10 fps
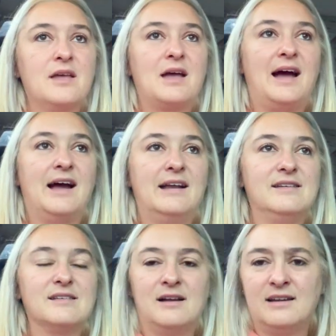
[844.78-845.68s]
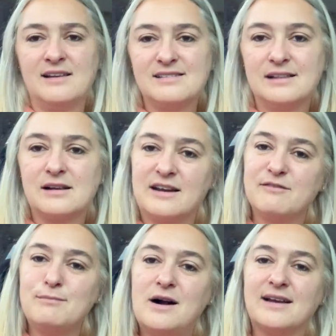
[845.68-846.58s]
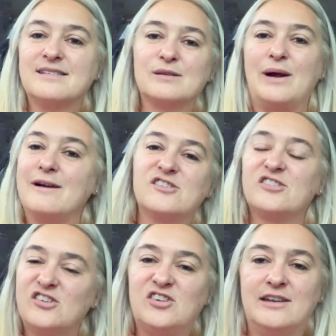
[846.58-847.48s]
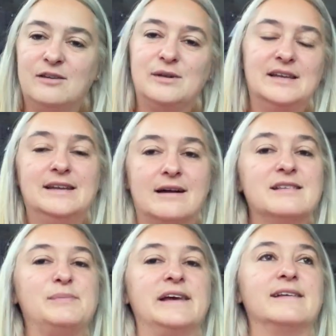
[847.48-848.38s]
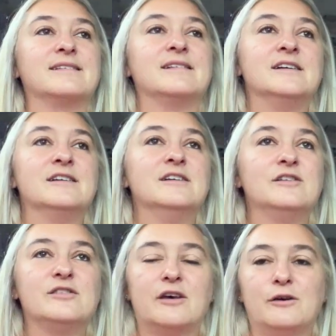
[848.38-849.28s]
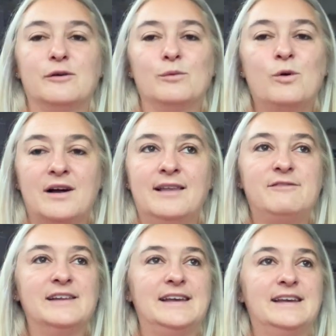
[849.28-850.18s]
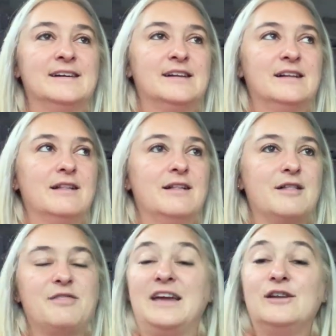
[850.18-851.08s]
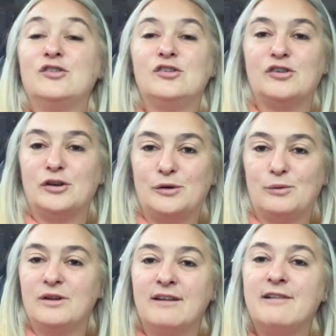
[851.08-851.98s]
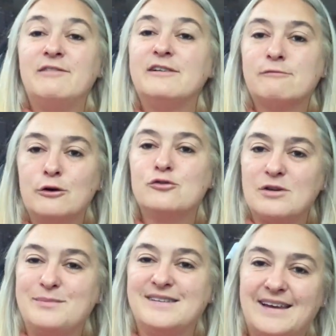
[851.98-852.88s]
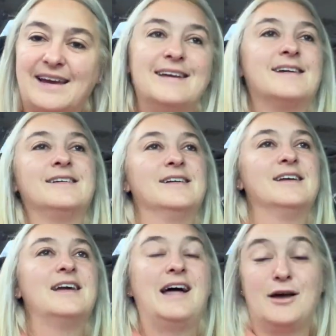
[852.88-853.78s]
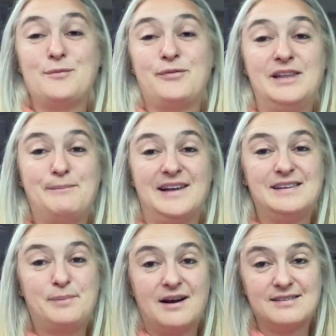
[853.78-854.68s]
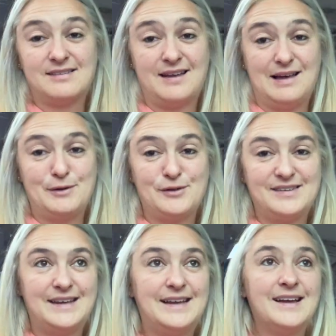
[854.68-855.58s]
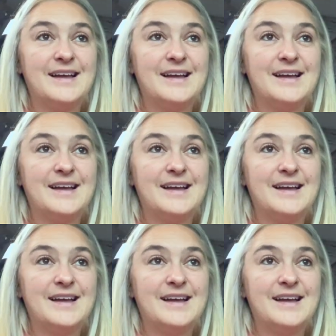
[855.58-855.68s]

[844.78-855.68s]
and a nice little kind of market square. It's just a genuinely nice place. So what a lovely thing to do, what a lovely road trip to take. And hopefully Betty passes her MOT,